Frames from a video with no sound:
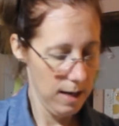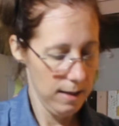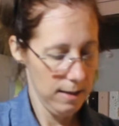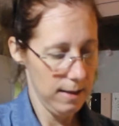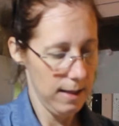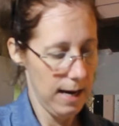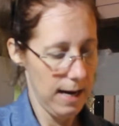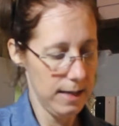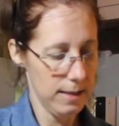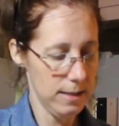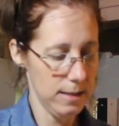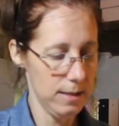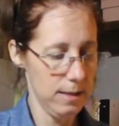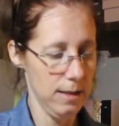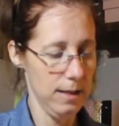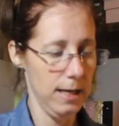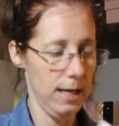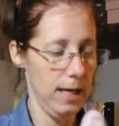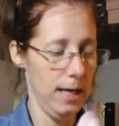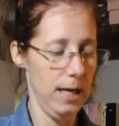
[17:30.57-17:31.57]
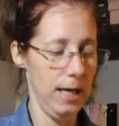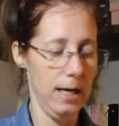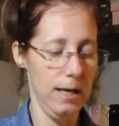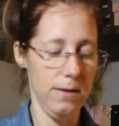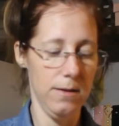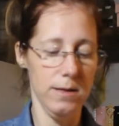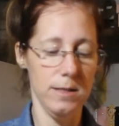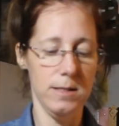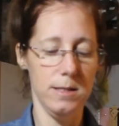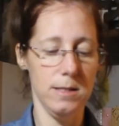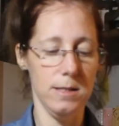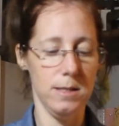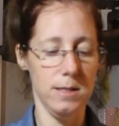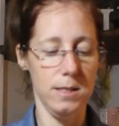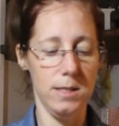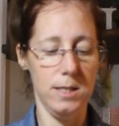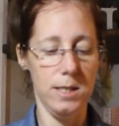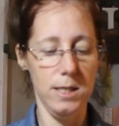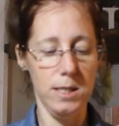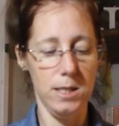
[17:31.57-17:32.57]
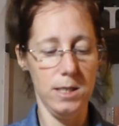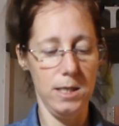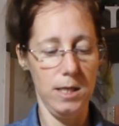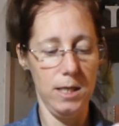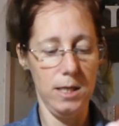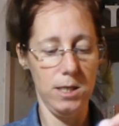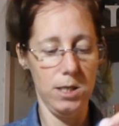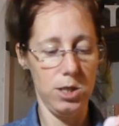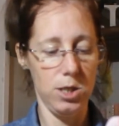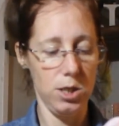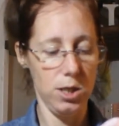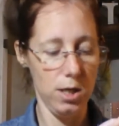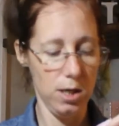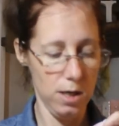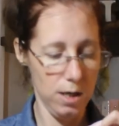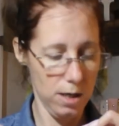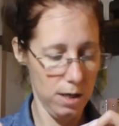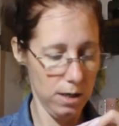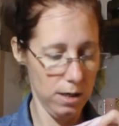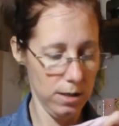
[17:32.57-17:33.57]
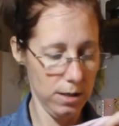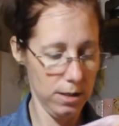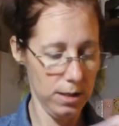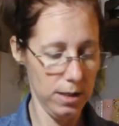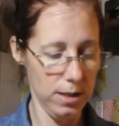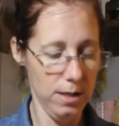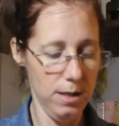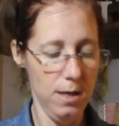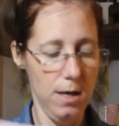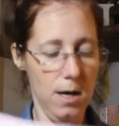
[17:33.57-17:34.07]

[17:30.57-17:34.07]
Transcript: Lastly, this is a Disney shirt.